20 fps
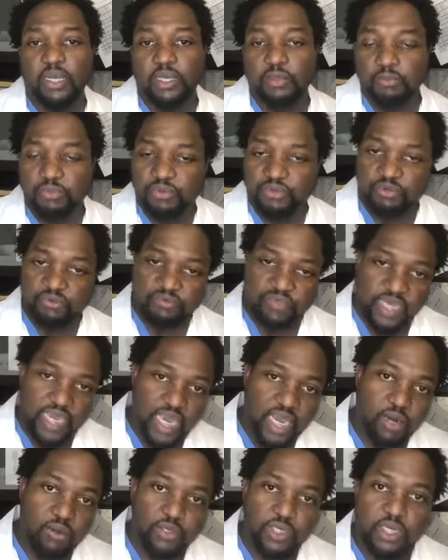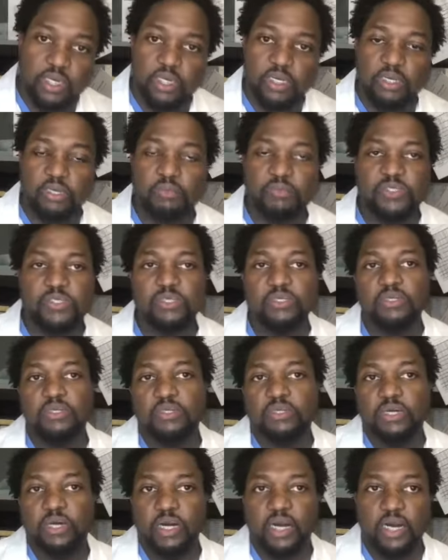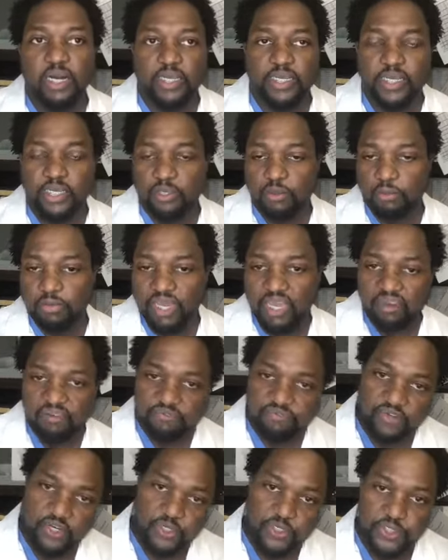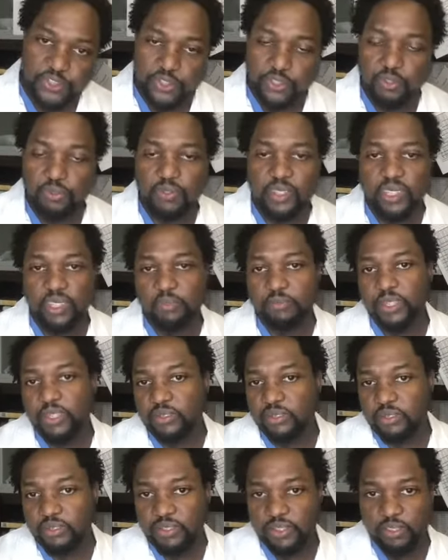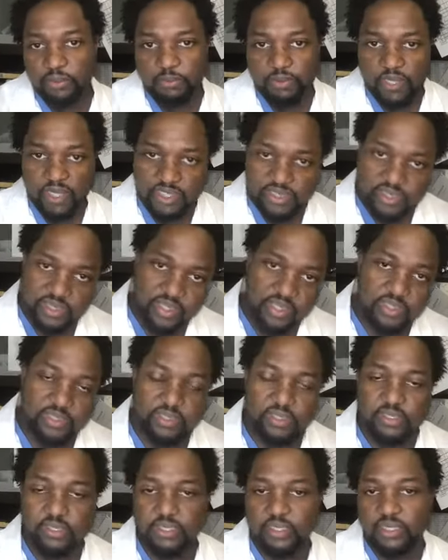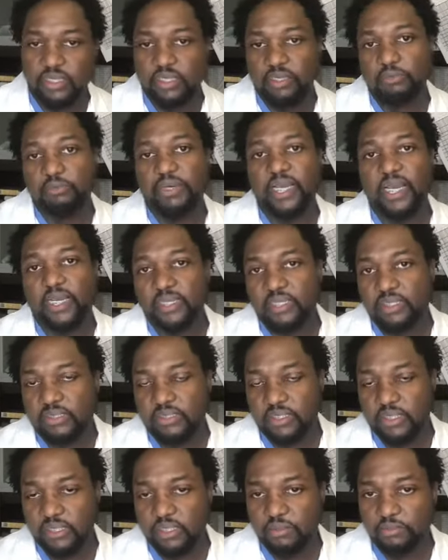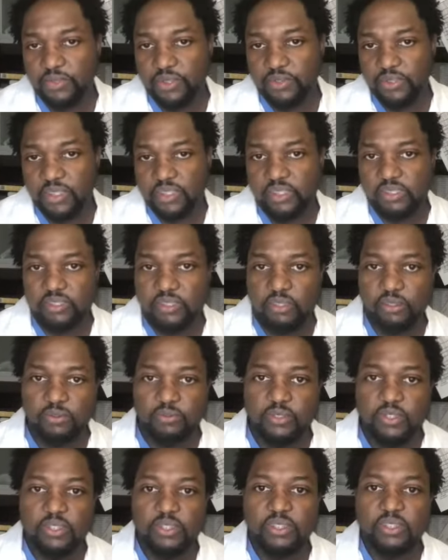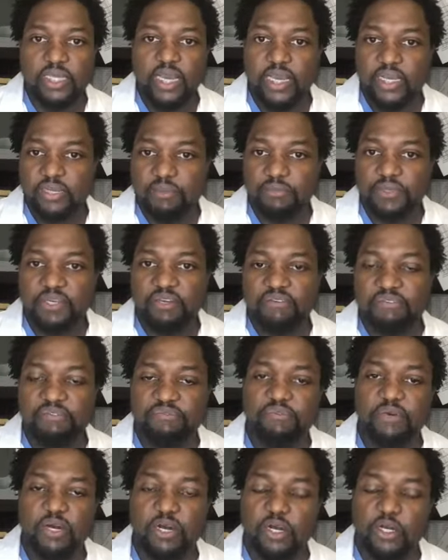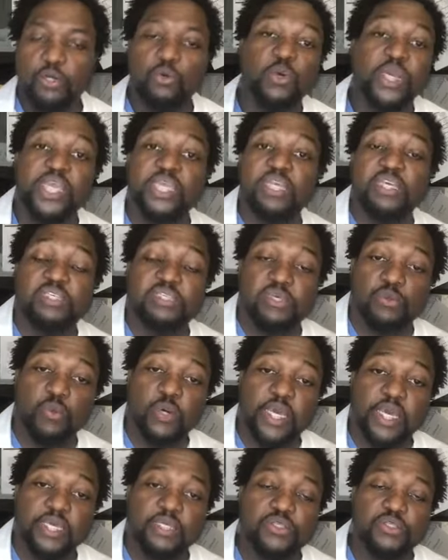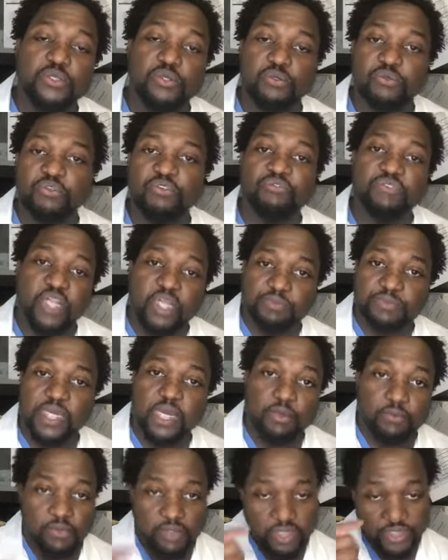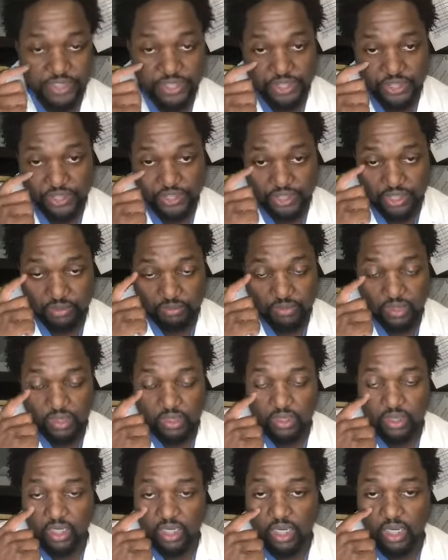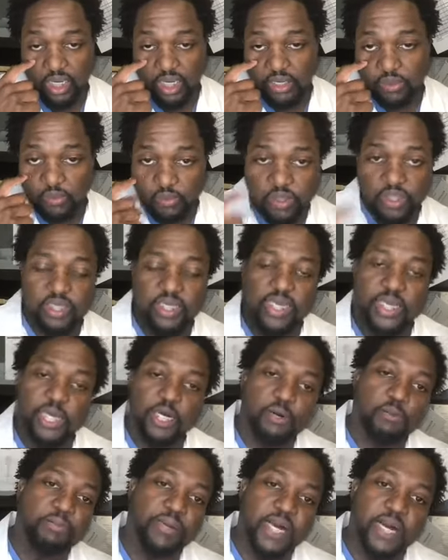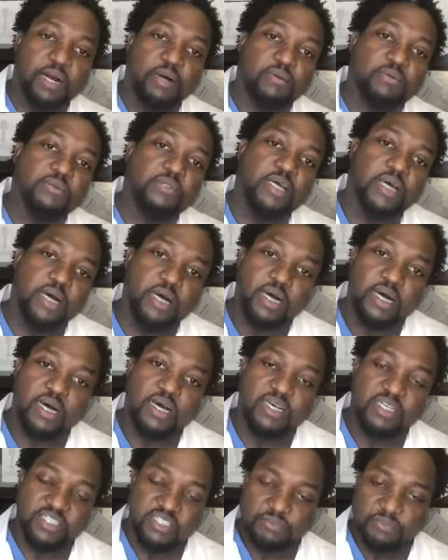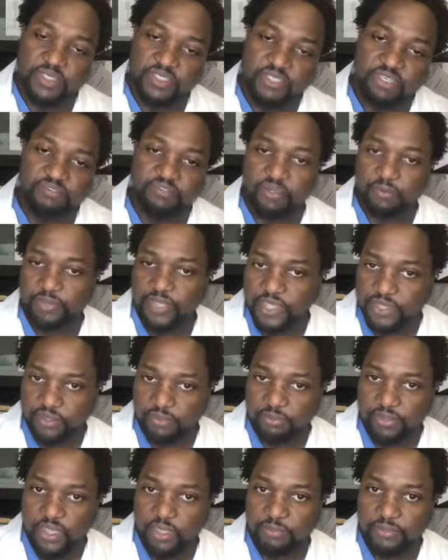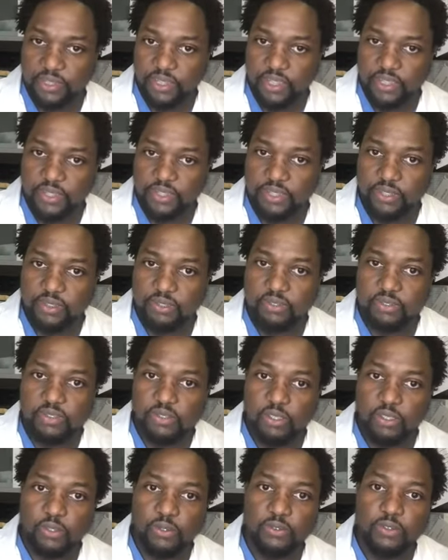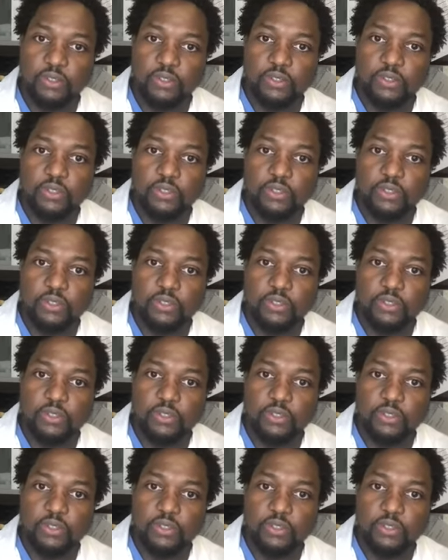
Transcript: improve the outcomes, get them back functional, get them into their prosthesis, and get them back into the community. So that can be a quick and easy way to develop that relationship and really help out a specific patient population. So